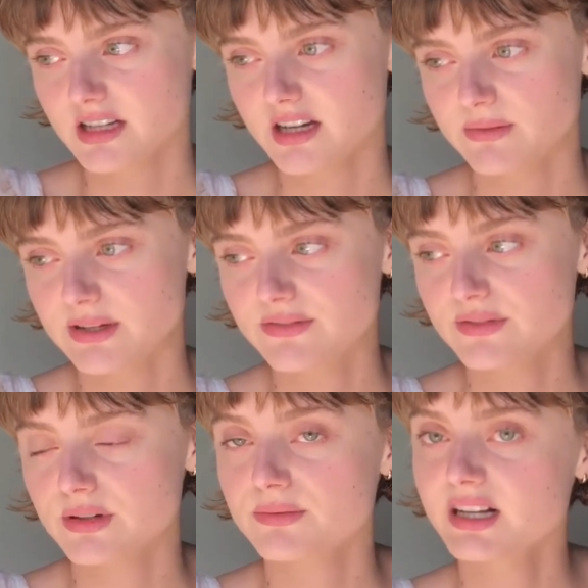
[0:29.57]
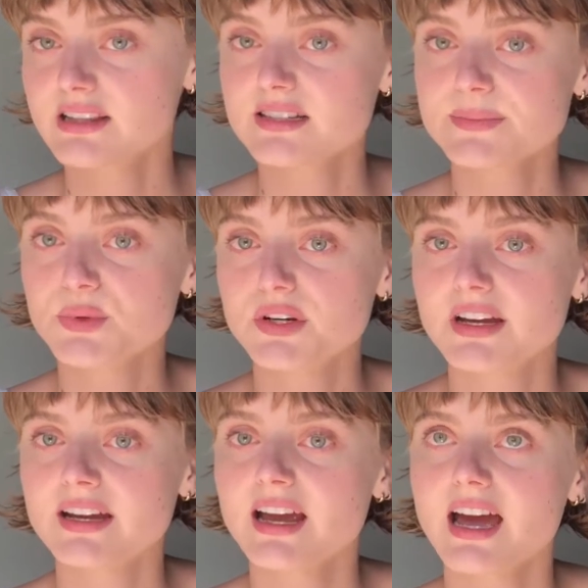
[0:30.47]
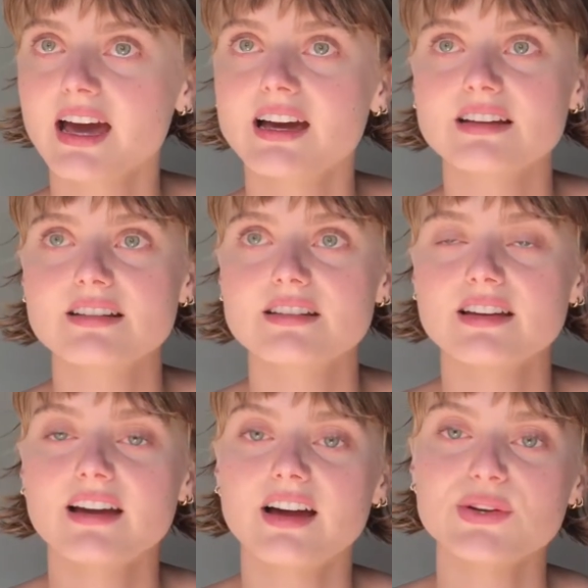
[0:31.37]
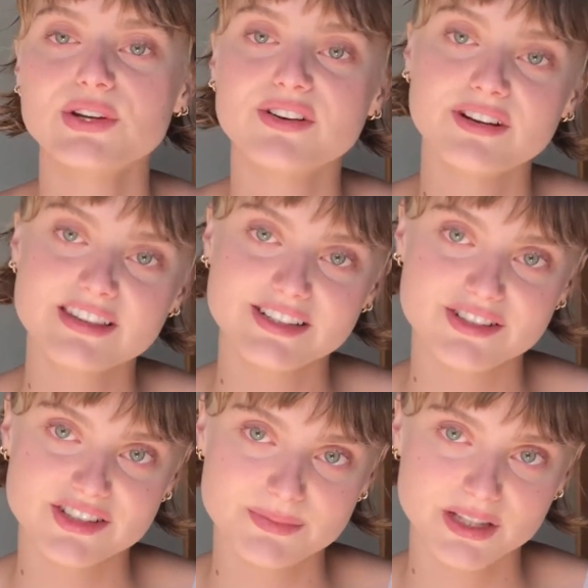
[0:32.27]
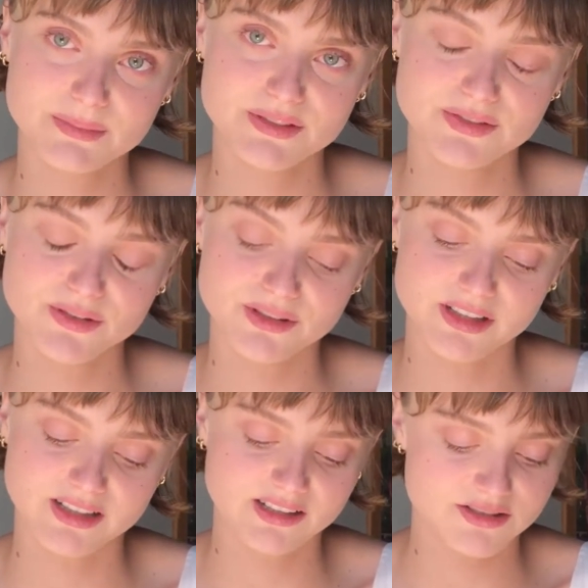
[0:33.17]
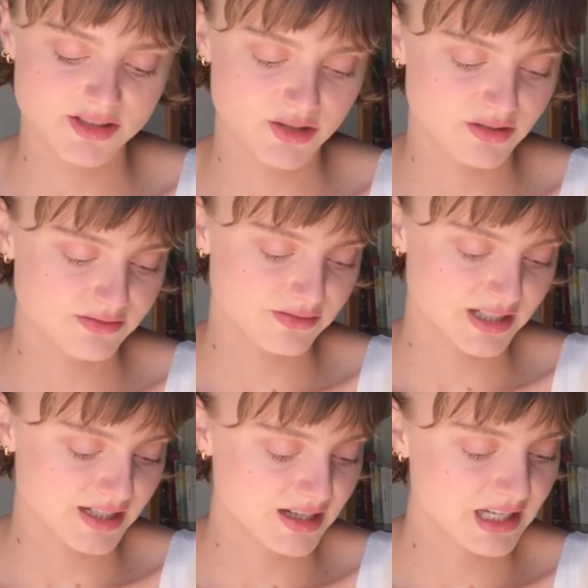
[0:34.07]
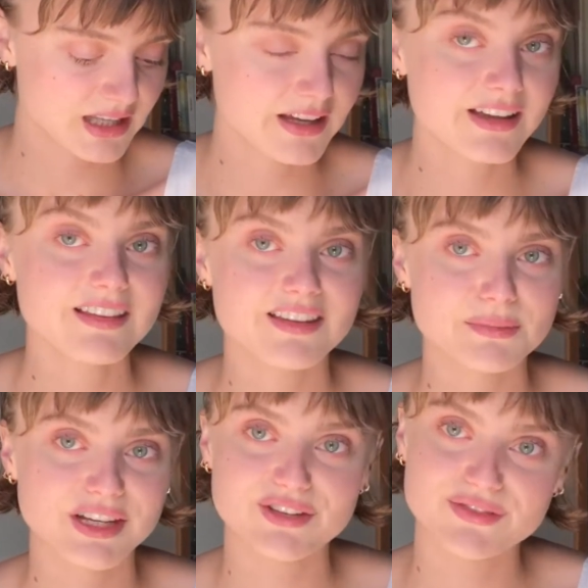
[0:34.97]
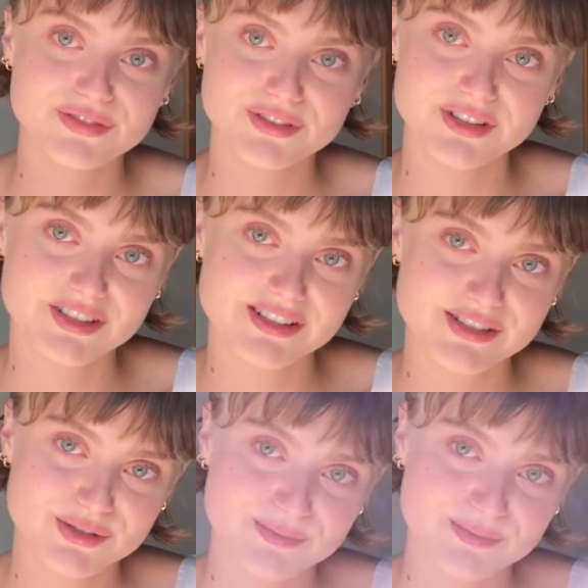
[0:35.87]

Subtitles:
I went for a run this morning and I don't know, they just make me feel really good, so hopefully they make you feel good too.